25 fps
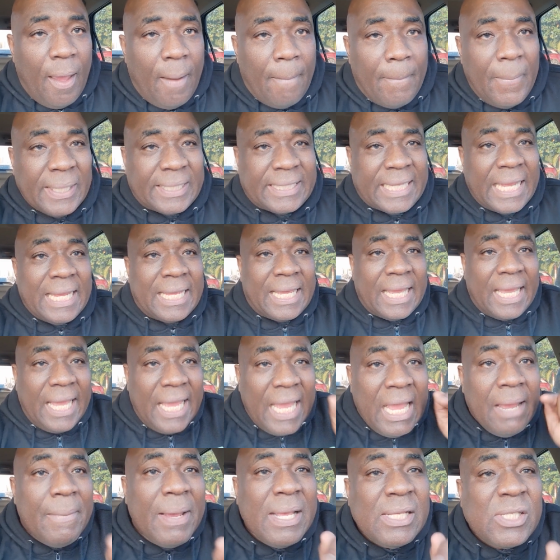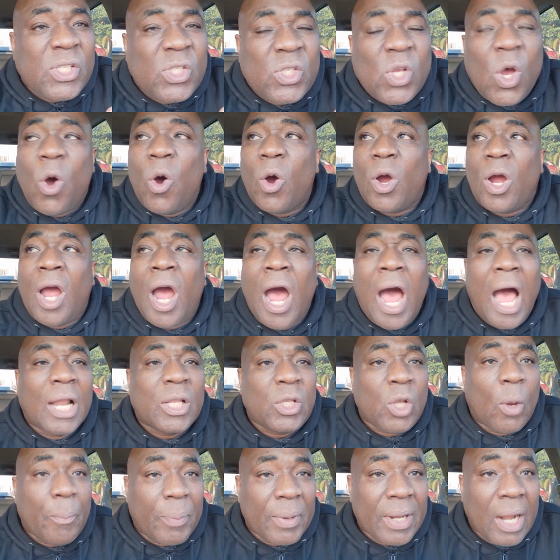Me think him is so
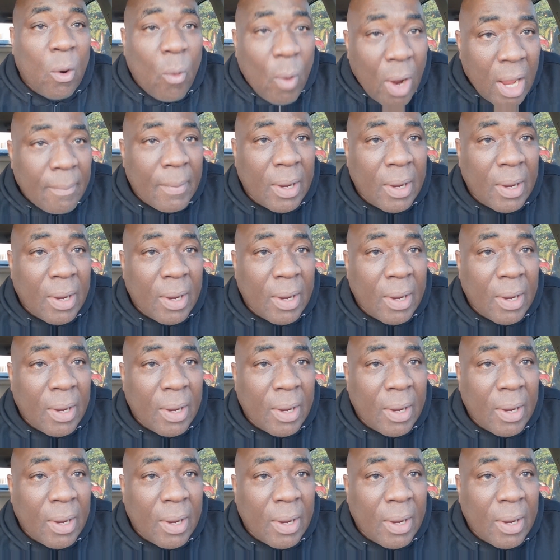caught up in a what